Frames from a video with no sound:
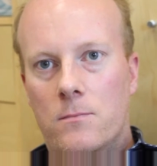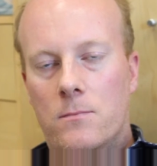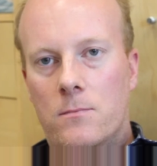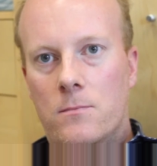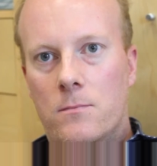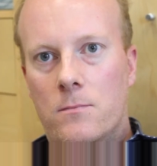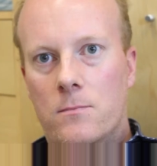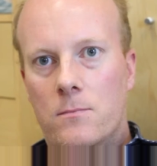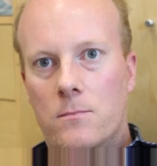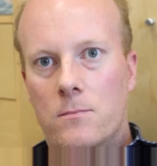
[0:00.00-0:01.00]
that you wanted to
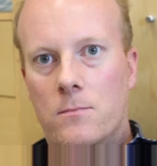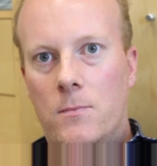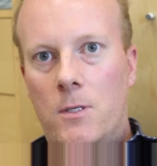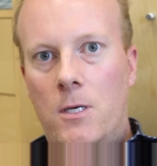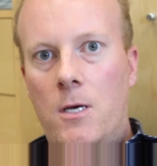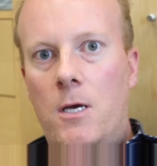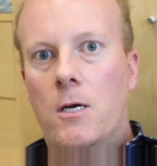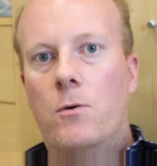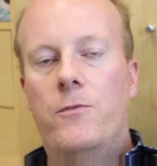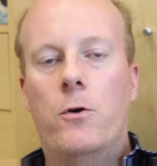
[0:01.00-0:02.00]
bring forward?
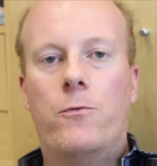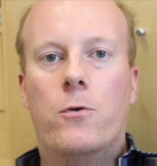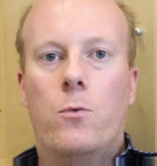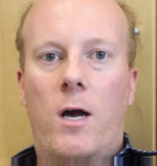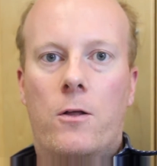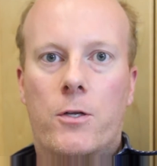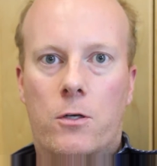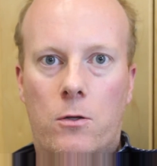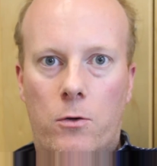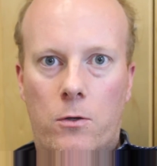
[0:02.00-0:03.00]
We've known for a while
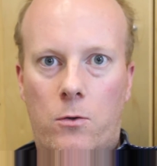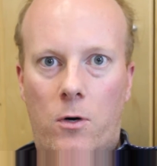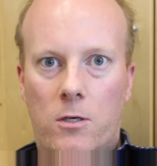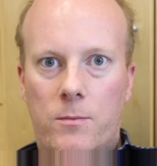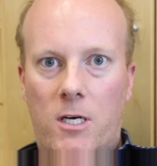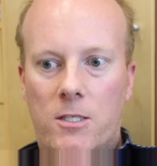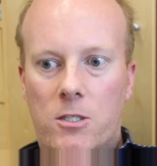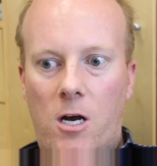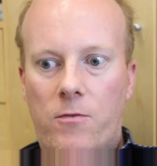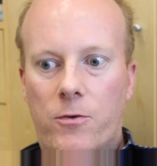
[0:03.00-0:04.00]
that colloidal quantum
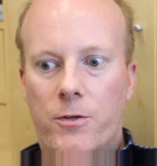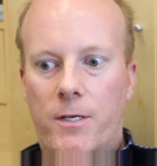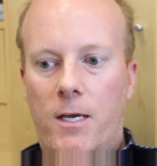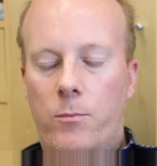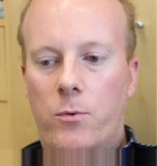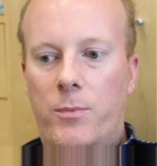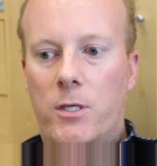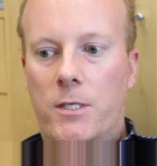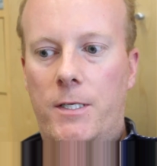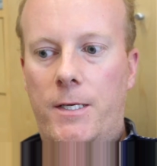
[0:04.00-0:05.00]
dots offer the
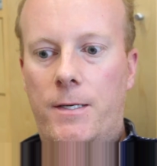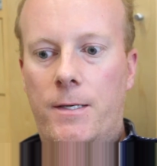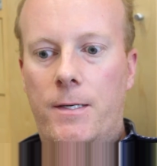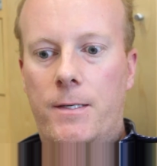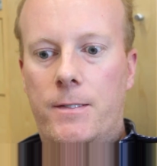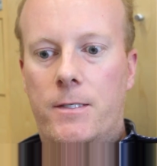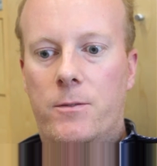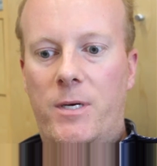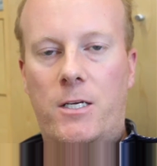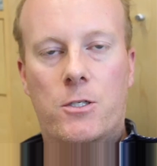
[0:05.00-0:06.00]
capability
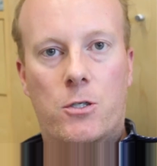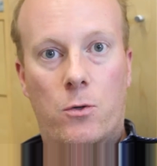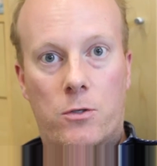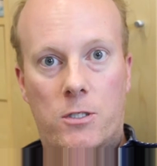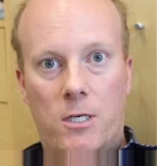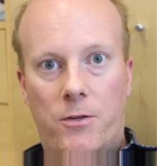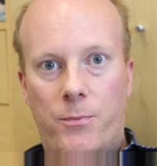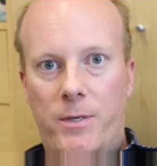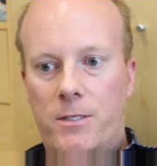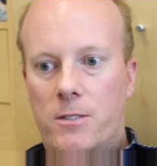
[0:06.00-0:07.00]
to make a solar cell
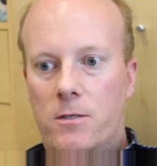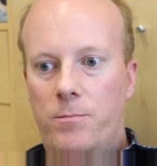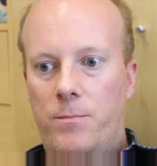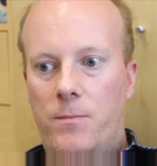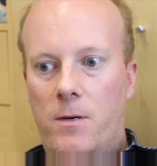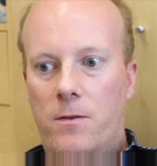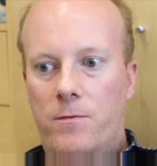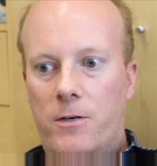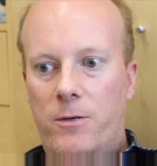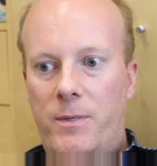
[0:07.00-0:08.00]
that makes the
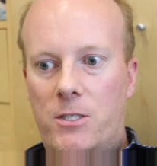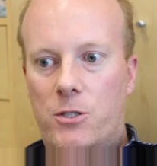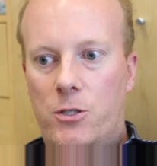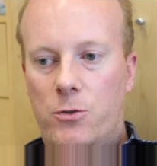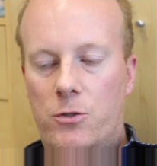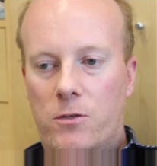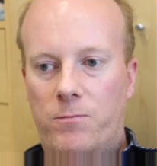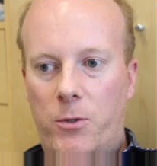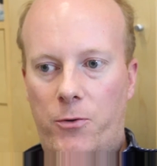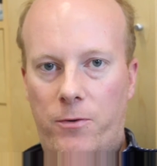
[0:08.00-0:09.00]
very best use
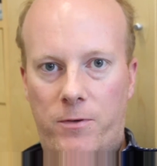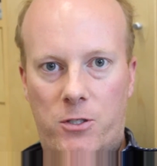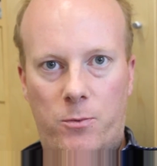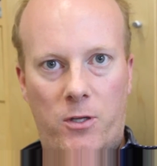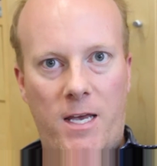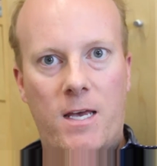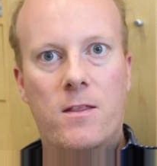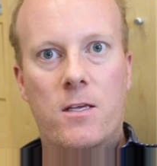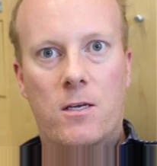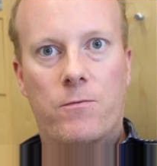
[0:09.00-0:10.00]
of both the visible
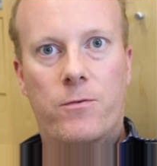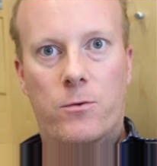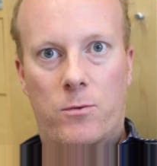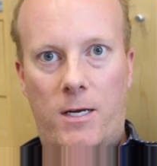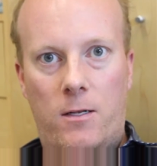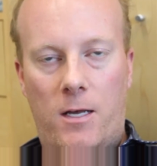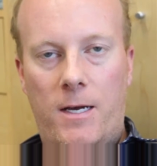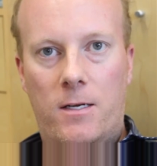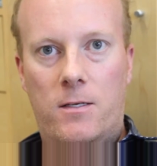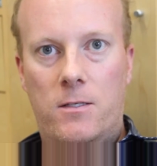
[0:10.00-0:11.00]
and the infrared
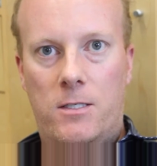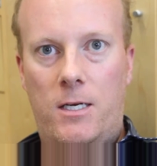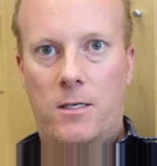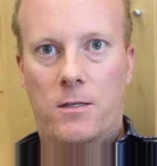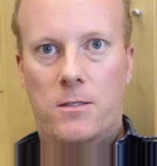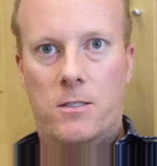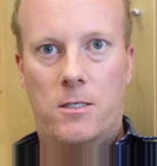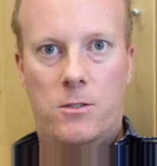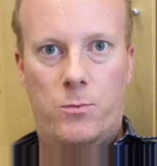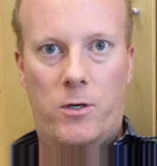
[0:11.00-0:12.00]
light contained in the
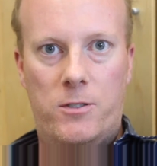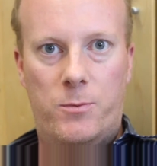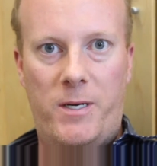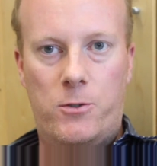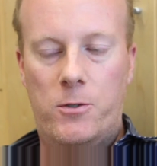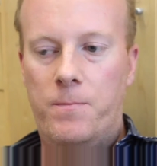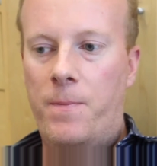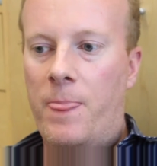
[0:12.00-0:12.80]
sun's broad spectrum.